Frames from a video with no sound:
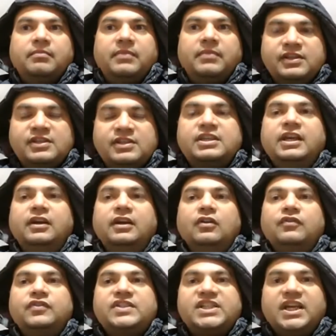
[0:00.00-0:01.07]
Instead
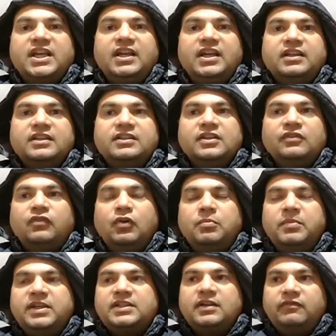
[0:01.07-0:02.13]
of sharing this
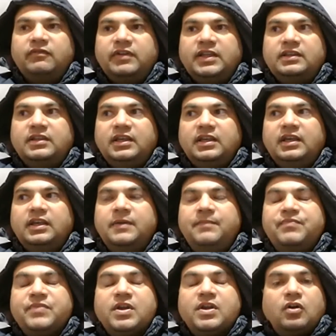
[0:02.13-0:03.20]
information with
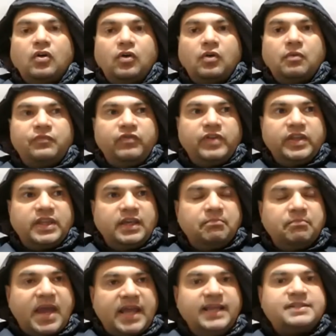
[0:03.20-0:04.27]
the
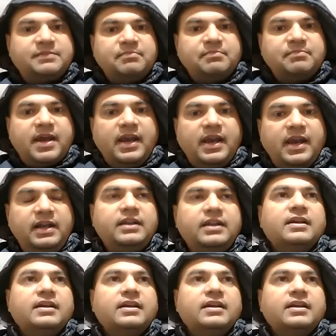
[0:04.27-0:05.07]
management,